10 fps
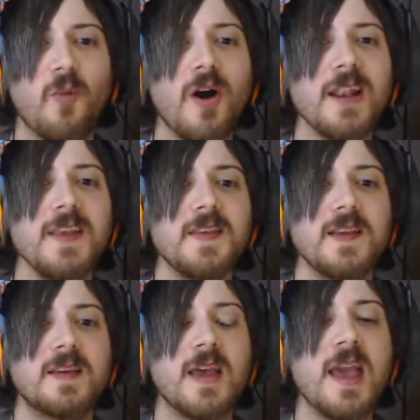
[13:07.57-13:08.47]
What is
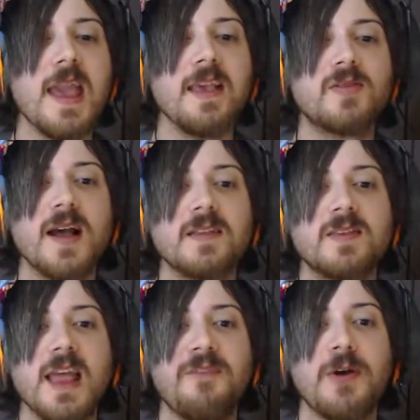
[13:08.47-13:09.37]
it? Is that
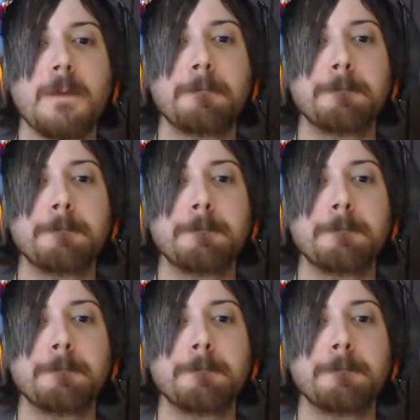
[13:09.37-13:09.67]
Stefan?